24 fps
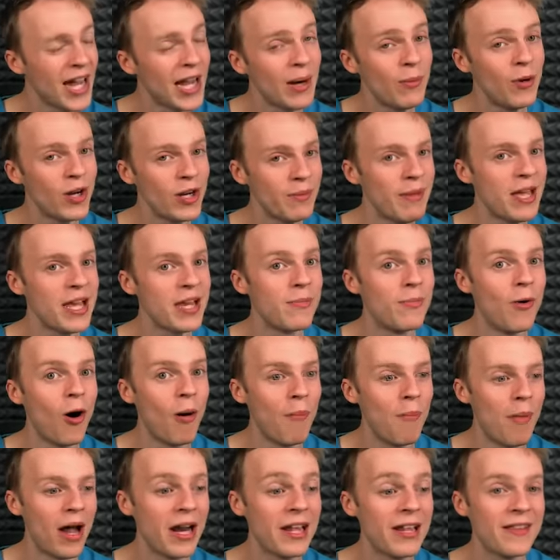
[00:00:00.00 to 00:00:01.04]
and I want to make
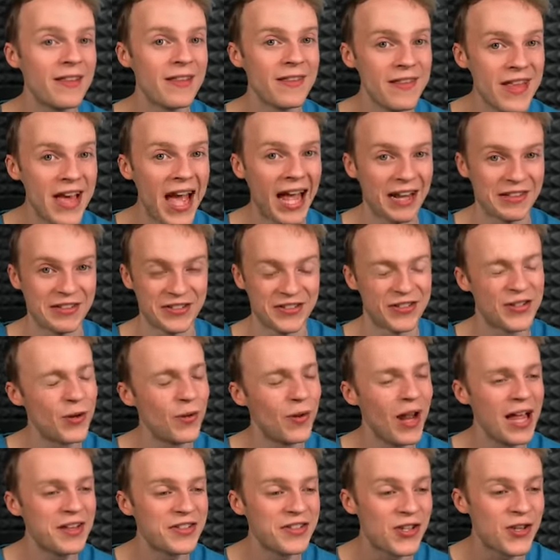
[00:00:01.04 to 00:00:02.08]
more money than that. So
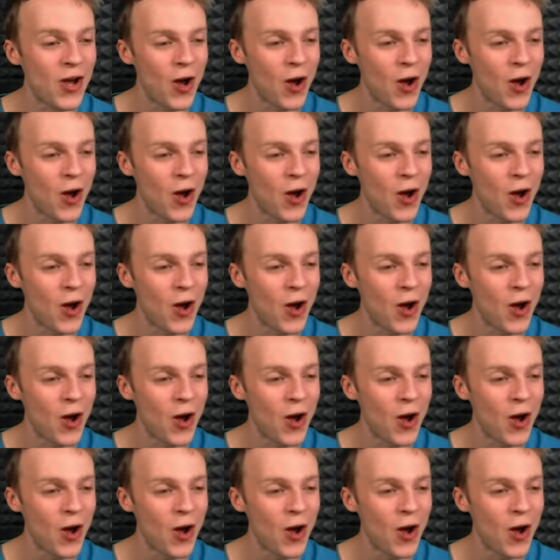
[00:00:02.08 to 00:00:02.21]
let's